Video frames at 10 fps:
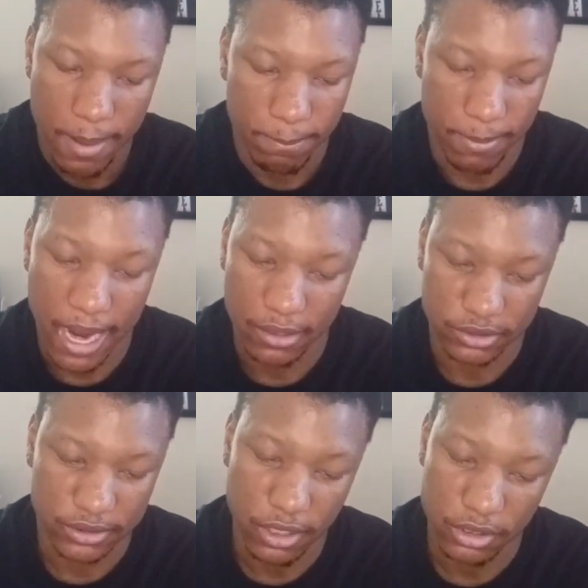Miles
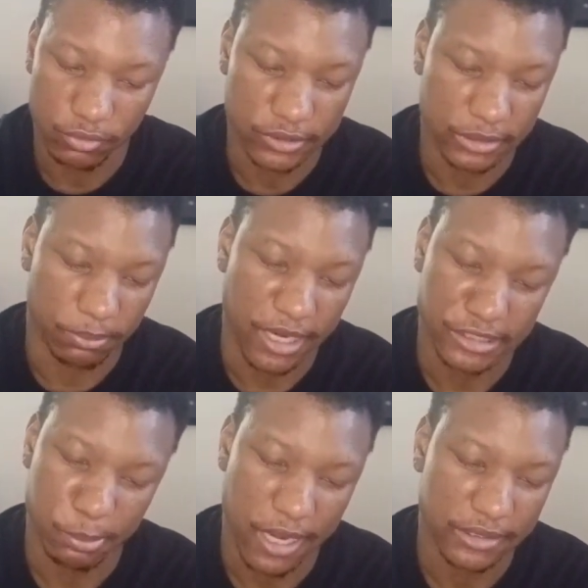Turner was a bright
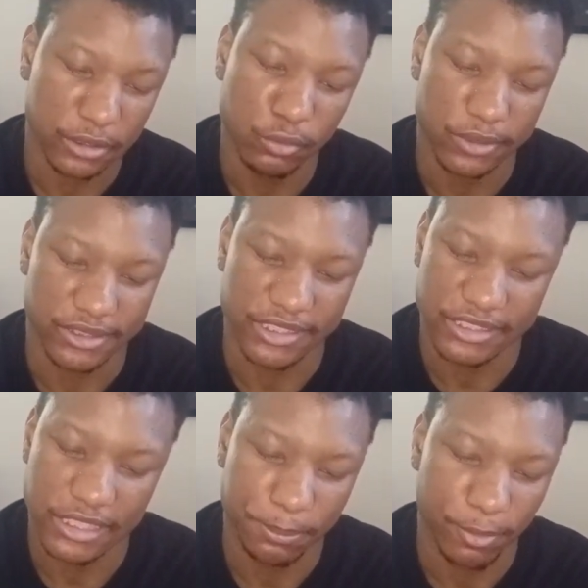spot too with
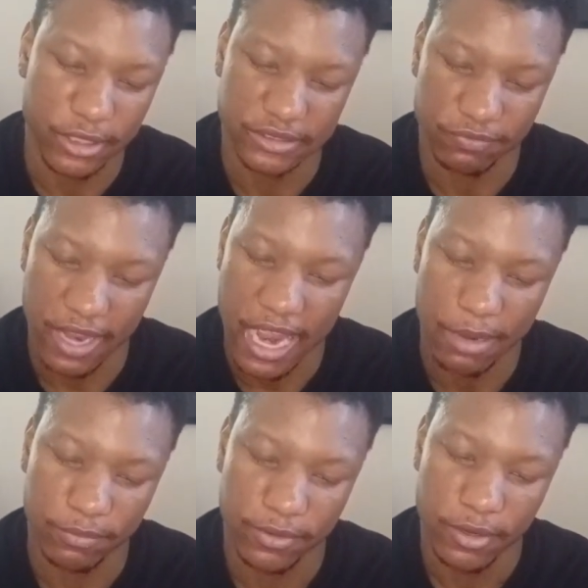16 points,
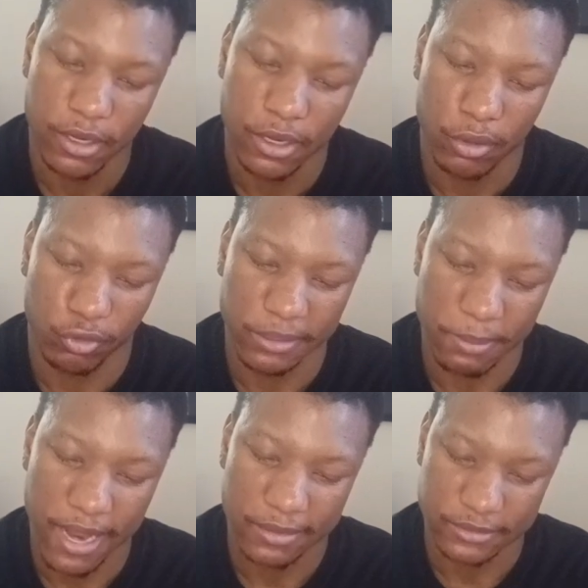5
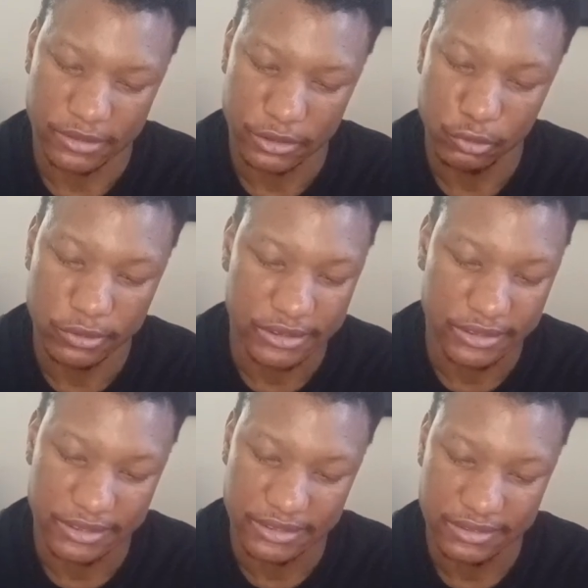rebounds, 2
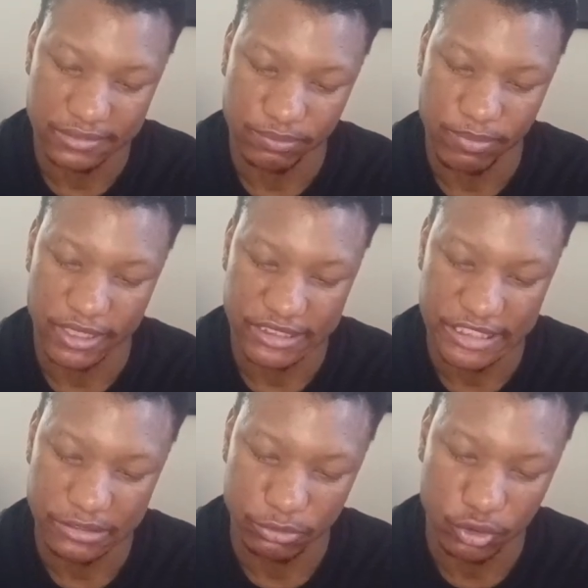assists,
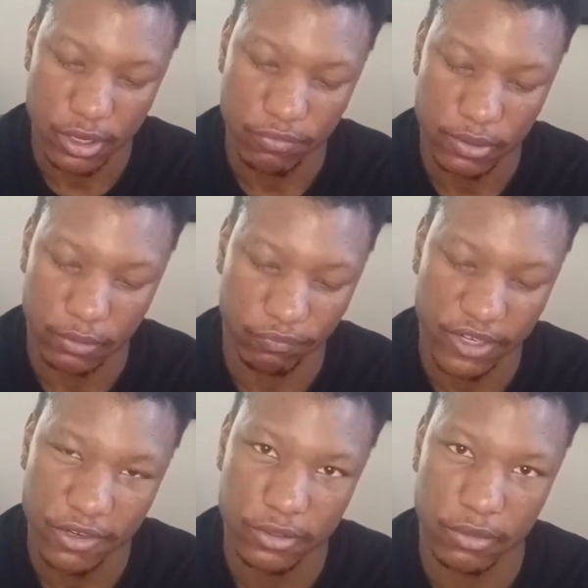6 from 12 from the
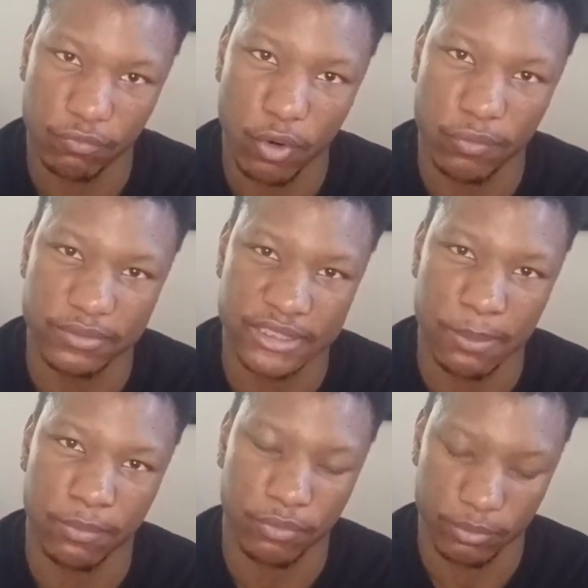field, and 4 from
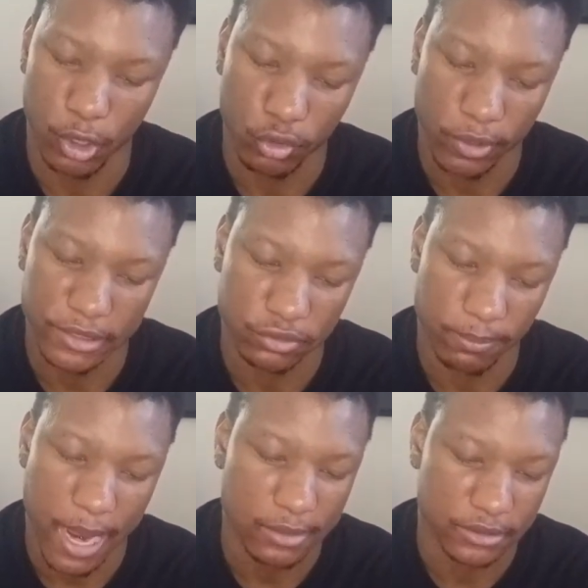7 from long range for
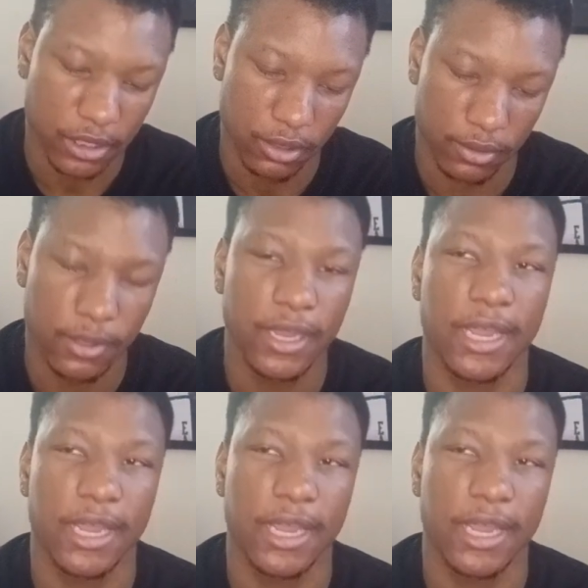Miles Turner.